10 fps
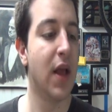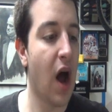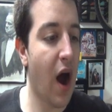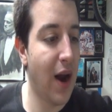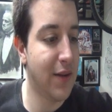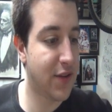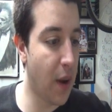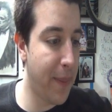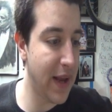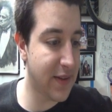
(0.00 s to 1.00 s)
Alright,
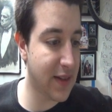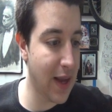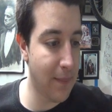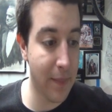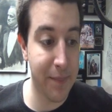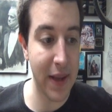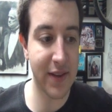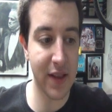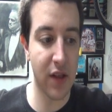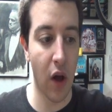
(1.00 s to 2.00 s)
so basically
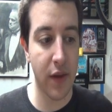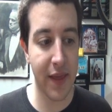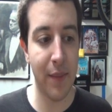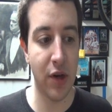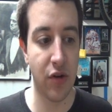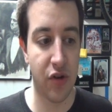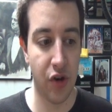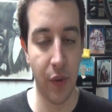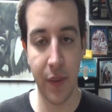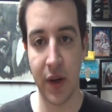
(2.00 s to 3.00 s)
the only thing I've been
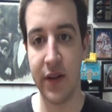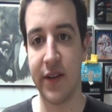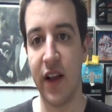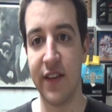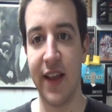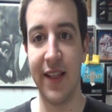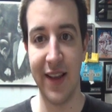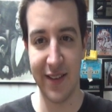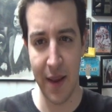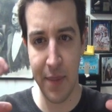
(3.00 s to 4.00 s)
doing with Constellars
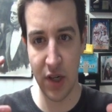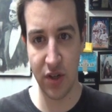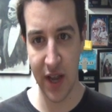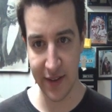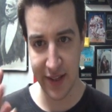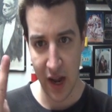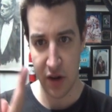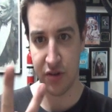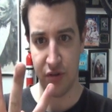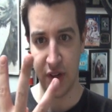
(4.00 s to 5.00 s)
lately is I've been testing
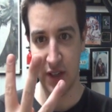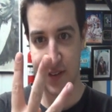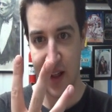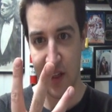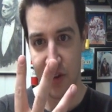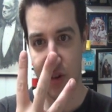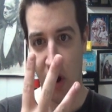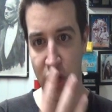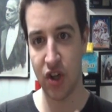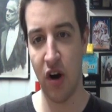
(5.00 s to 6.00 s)
out 3 Constellar
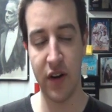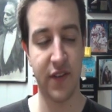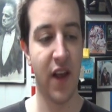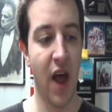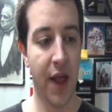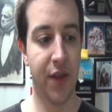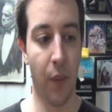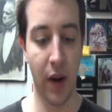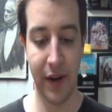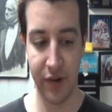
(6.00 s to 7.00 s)
star charts. The
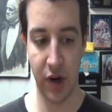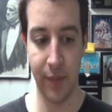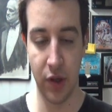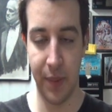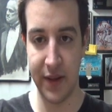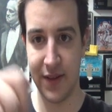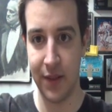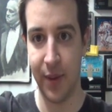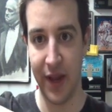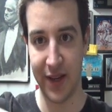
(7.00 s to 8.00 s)
one every time when you
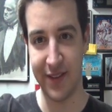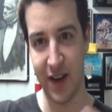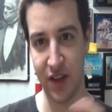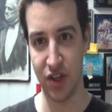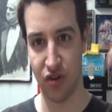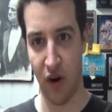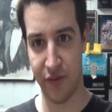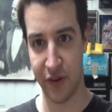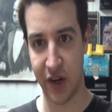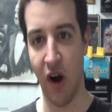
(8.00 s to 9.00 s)
basically play a Constellar, you draw a
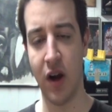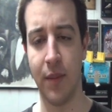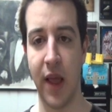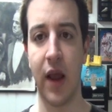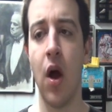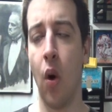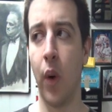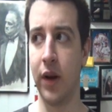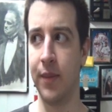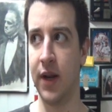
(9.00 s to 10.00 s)
free card. I'm like,
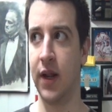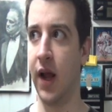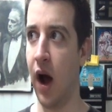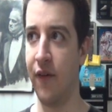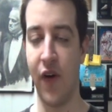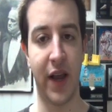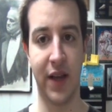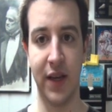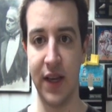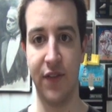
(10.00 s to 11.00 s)
wait a minute, if I
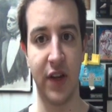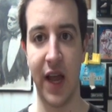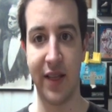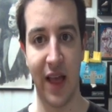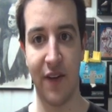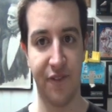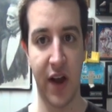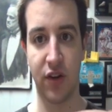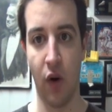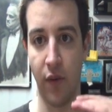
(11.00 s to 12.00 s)
could even get that
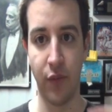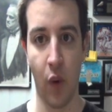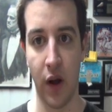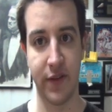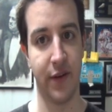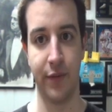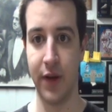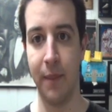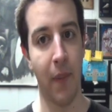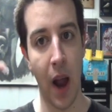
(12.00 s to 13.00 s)
effect off once,
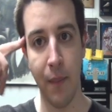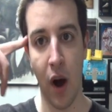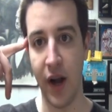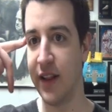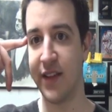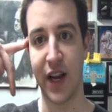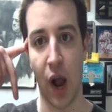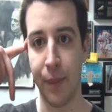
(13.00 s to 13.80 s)
in my mind it's like